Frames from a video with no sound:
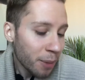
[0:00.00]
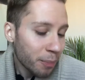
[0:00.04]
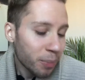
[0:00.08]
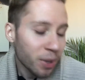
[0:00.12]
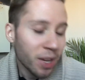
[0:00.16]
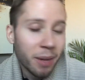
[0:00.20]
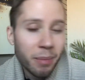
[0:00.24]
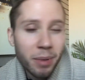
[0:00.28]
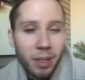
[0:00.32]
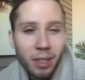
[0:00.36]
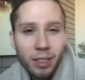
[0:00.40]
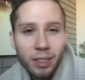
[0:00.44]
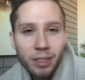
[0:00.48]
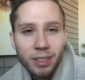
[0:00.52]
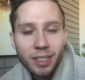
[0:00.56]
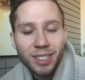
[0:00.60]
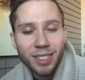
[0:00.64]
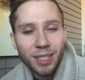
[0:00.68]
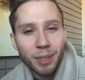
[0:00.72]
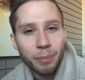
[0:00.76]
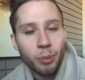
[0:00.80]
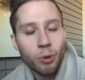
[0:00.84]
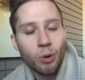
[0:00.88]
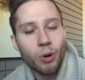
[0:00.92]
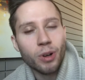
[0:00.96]
But I'm a little
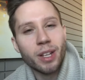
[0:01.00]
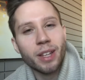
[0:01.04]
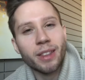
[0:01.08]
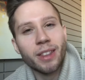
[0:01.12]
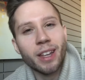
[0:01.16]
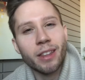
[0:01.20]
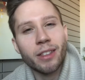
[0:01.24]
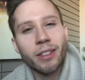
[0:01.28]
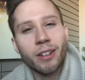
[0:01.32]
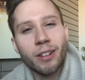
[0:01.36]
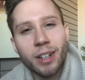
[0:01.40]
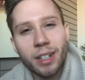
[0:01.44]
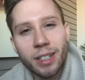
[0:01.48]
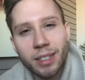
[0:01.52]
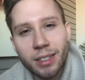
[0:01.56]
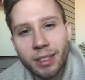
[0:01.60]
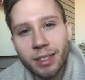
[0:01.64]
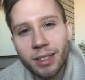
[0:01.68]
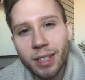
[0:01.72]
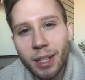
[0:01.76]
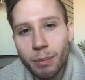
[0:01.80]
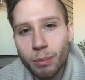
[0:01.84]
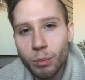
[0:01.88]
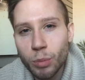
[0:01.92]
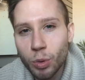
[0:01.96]
disappointed that there
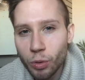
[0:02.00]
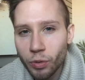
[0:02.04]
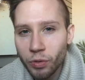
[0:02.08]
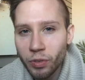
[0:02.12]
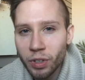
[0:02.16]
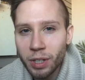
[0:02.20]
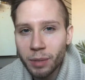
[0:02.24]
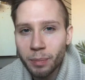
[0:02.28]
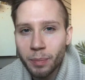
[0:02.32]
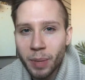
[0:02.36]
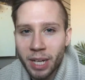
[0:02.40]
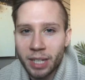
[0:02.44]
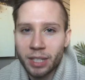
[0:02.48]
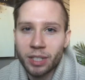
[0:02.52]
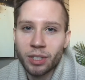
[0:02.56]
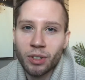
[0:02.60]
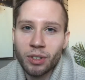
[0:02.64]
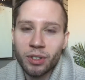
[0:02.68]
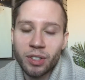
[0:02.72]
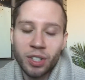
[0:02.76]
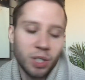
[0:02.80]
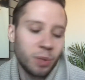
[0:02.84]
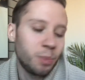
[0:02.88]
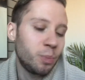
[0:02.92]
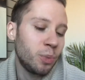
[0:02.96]
isn't a movie based
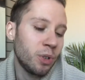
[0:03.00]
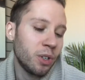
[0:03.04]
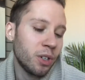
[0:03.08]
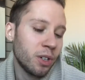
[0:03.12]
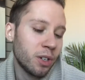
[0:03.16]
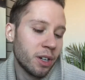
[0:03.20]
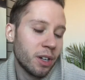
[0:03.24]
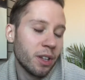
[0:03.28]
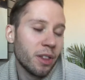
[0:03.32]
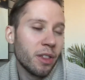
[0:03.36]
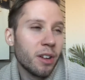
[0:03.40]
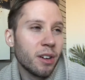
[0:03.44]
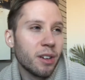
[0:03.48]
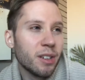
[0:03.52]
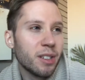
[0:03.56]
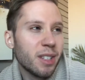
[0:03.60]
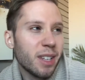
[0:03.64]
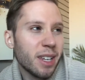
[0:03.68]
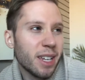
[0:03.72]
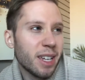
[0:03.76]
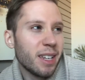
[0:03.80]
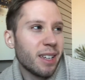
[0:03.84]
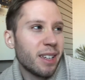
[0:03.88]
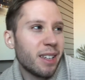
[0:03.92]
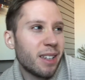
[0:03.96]
on this book. There's
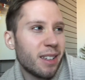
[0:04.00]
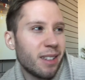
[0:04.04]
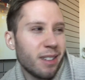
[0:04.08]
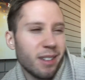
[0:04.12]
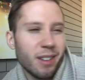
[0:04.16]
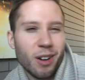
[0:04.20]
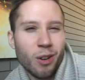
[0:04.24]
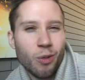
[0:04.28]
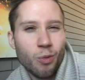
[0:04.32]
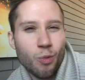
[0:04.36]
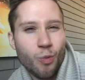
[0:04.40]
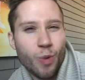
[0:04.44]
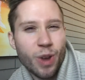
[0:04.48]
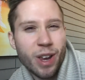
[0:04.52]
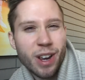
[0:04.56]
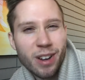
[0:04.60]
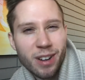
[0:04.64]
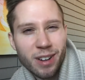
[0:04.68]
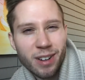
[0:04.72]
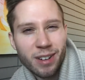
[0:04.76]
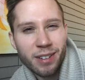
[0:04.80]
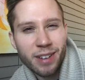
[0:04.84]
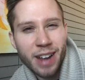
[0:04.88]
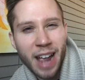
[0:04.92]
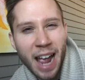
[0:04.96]
like a
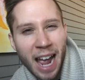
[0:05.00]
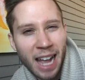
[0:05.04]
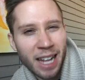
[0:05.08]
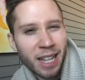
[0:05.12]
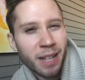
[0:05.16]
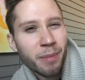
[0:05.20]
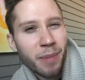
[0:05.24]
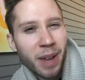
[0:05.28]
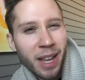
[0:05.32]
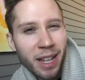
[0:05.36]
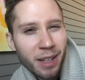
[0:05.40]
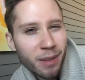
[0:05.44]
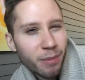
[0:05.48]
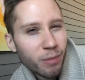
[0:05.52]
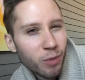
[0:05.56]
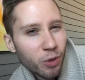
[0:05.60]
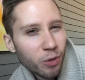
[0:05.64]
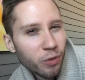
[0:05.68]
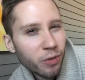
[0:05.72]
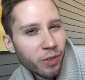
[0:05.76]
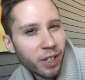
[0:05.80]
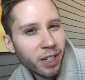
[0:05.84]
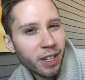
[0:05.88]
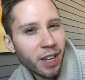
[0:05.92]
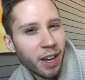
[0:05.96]
weird animated
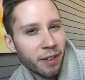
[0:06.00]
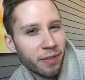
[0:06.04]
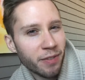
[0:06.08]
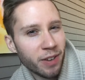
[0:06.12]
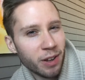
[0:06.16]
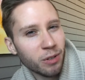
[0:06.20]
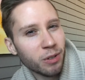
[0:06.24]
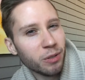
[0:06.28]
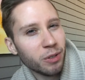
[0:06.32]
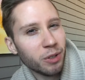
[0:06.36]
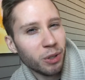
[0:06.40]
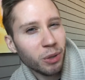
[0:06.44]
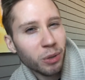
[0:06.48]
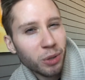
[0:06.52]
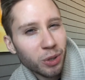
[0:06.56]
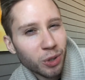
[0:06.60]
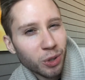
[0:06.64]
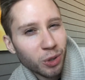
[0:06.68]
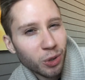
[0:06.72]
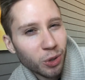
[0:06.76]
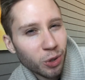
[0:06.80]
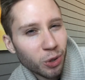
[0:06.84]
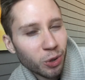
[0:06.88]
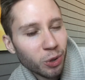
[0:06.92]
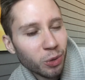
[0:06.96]
movie I found on
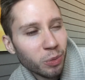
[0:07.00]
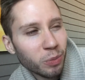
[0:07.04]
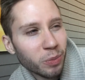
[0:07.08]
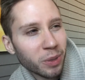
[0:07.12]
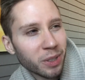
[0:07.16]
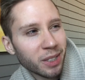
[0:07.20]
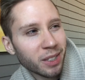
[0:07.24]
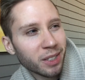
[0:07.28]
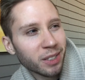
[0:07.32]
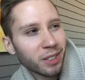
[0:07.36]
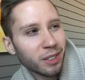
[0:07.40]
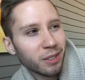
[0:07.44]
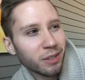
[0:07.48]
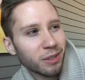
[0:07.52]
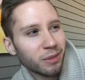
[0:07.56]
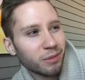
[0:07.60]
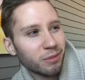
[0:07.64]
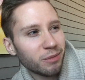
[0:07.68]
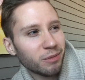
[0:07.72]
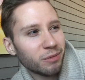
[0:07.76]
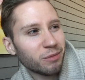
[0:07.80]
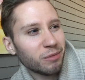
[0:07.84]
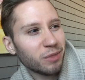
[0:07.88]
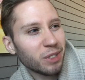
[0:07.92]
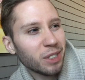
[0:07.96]
YouTube, but it doesn't
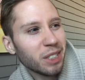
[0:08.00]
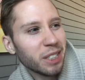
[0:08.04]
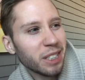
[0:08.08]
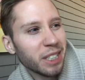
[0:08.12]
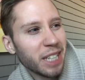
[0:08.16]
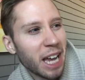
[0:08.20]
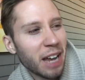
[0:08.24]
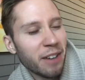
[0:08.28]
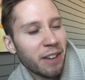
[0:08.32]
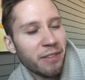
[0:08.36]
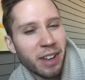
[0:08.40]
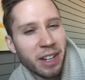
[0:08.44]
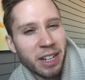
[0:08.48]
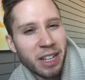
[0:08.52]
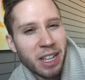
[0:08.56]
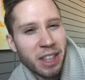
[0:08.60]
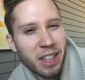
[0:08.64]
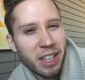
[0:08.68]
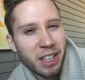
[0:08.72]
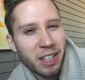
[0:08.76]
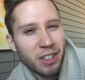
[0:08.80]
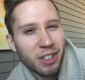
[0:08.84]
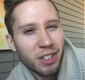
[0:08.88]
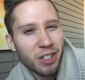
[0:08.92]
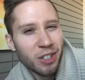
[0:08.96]
really have
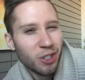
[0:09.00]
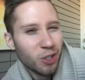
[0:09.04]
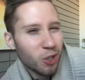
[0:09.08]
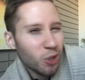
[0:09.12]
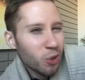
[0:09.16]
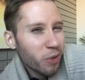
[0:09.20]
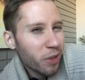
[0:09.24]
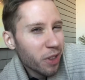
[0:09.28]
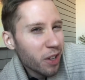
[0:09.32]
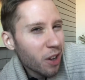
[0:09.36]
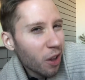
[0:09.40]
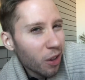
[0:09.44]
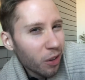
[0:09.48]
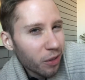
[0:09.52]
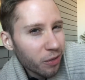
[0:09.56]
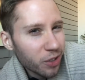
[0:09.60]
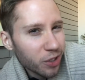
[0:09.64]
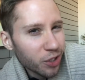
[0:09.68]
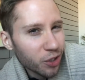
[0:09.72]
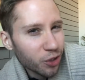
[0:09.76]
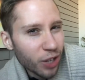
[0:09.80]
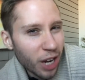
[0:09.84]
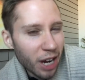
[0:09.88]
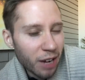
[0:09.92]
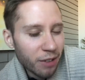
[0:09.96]
anything to do with
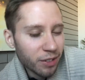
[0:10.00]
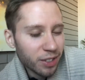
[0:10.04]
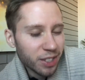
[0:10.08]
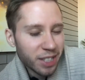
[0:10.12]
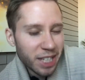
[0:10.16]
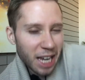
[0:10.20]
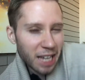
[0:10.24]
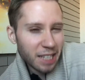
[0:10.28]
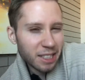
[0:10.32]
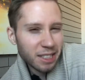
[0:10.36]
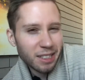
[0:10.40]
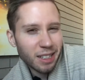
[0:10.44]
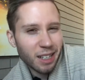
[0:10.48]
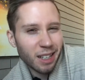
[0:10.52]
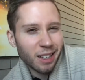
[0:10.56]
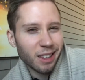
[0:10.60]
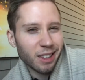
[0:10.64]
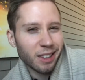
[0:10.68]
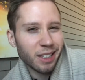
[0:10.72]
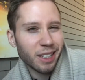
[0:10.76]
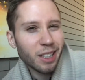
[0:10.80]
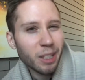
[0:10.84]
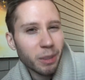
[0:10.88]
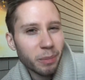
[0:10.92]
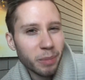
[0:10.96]
Gulliver's Travels. It has a
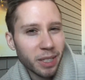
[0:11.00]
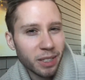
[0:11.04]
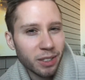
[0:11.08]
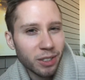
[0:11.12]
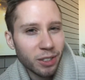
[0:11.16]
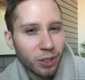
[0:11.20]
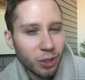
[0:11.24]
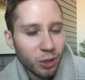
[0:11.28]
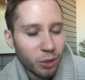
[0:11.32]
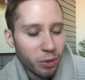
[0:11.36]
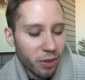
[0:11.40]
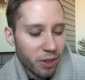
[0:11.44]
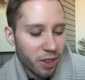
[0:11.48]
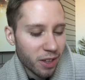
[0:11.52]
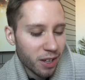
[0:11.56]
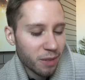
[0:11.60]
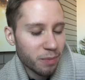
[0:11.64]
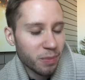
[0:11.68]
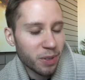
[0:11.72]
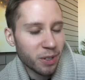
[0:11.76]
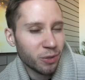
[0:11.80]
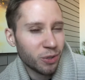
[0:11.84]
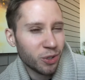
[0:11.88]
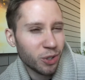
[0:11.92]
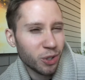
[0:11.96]
little bit to do with it,
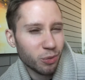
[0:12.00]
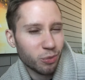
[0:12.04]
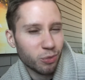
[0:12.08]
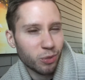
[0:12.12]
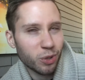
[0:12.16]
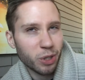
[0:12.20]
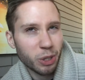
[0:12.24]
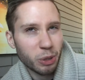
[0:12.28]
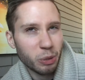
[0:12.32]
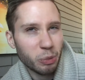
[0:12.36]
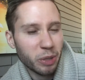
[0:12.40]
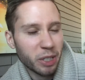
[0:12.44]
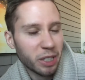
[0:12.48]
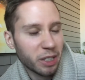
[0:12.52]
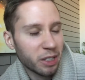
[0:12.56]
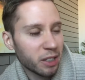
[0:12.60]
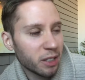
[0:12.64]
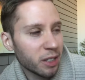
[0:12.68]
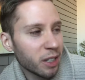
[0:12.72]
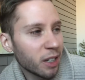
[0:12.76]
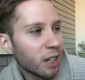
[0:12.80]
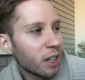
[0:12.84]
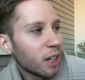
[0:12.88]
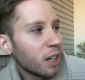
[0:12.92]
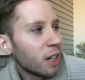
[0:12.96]
but it was just really
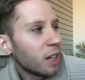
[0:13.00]
weird.